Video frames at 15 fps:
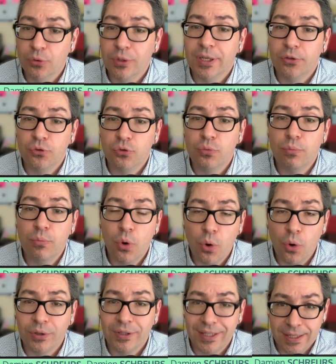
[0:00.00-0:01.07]
can do
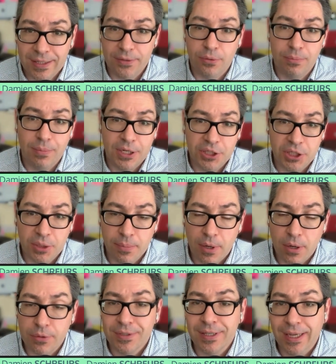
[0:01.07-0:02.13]
more than the magic
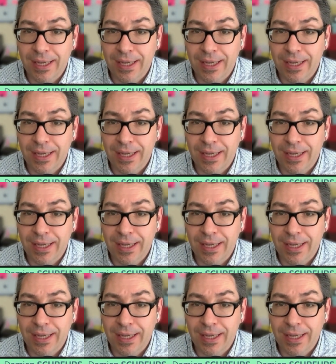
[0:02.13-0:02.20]
mouse